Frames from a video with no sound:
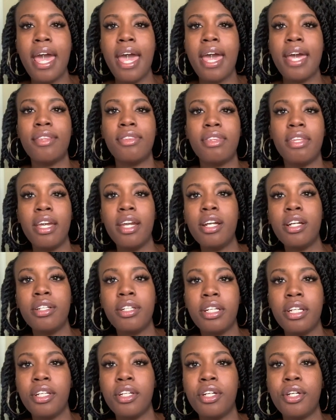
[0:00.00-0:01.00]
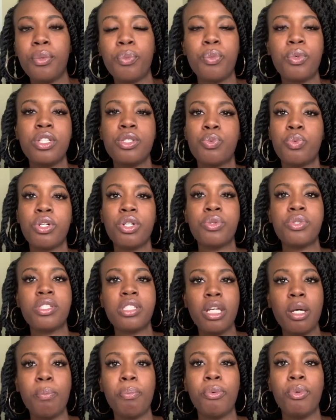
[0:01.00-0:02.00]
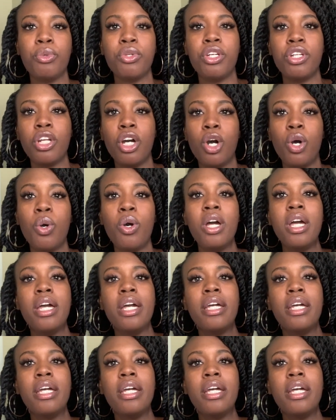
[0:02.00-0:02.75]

at their dinner was real simple, you know,